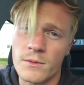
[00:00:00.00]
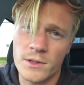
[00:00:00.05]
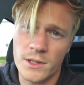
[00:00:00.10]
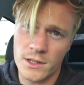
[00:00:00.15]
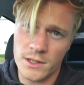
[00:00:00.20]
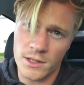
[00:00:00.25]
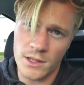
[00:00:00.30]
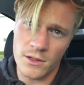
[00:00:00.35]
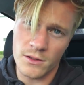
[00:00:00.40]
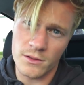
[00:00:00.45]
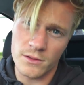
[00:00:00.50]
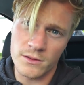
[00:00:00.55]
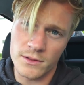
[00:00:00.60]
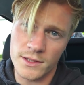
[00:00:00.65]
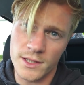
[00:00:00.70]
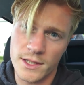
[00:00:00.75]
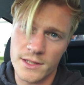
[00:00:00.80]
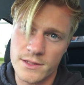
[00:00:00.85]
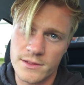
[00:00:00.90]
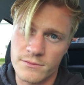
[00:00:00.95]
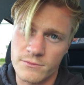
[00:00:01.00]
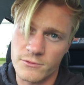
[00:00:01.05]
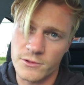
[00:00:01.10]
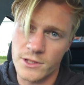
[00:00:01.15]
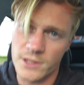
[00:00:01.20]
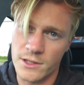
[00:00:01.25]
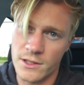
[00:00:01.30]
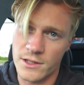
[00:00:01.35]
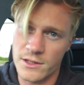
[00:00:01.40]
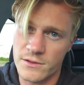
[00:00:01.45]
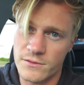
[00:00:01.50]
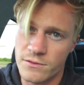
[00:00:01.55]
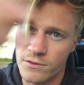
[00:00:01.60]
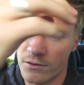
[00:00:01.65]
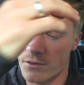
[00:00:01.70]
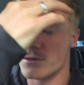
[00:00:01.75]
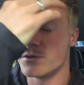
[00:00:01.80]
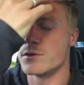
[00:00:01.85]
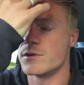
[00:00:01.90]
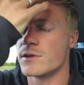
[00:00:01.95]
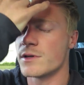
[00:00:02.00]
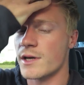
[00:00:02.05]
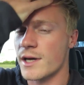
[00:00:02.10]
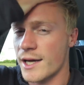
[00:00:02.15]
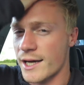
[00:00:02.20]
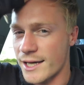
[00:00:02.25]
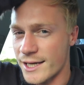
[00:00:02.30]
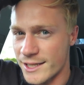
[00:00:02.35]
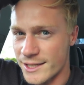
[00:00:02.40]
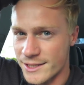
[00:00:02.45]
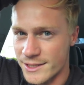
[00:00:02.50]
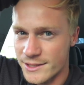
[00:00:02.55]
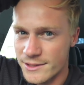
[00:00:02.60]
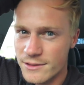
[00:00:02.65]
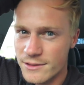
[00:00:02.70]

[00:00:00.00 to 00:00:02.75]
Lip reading: then we're gonna go and get some really nice food and